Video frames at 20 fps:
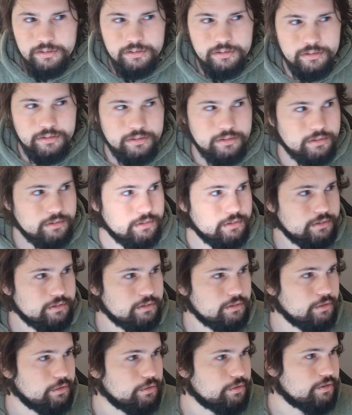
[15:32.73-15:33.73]
Let's
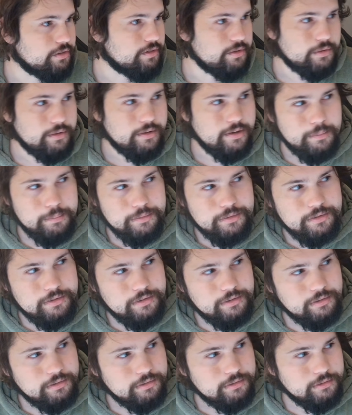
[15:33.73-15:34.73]
close it and see what happens.
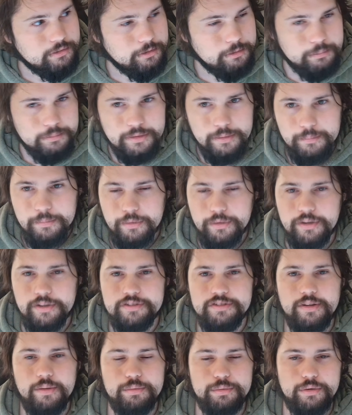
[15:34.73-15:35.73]
Oh, yep, okay, it
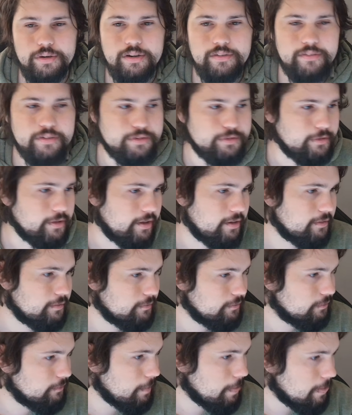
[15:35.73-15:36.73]
stops working if I do that.
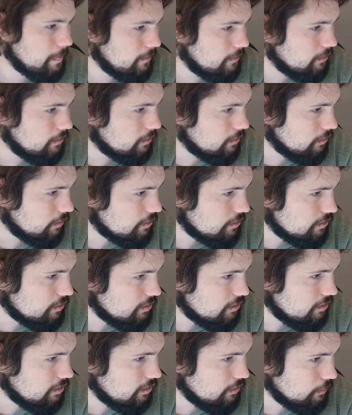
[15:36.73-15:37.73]
Let's
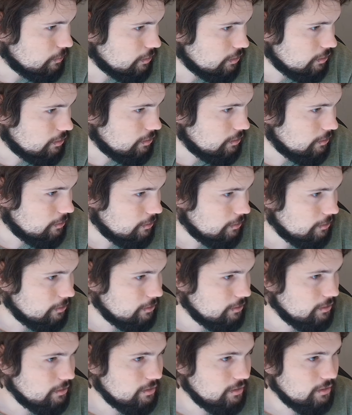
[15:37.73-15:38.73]
see, I wanna,
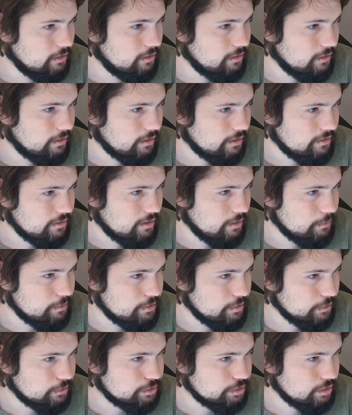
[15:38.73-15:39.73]
like I said, I'm
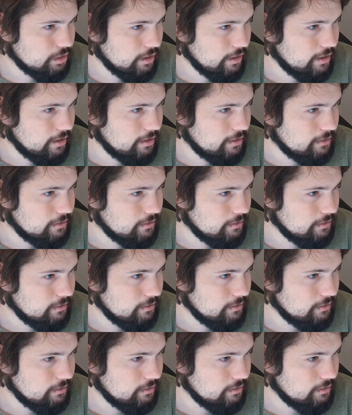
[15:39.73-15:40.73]
still trying
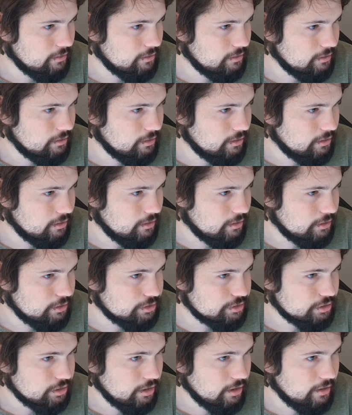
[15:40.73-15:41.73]

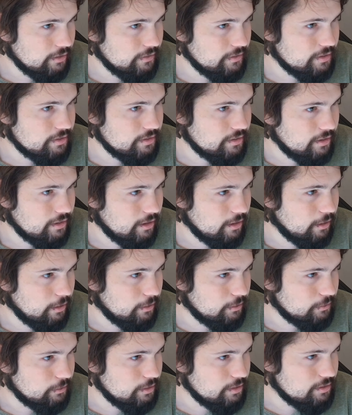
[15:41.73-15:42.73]
this
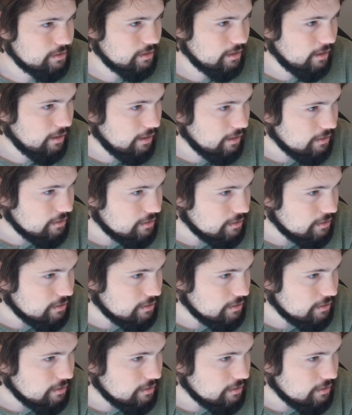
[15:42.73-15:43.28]
out, reset.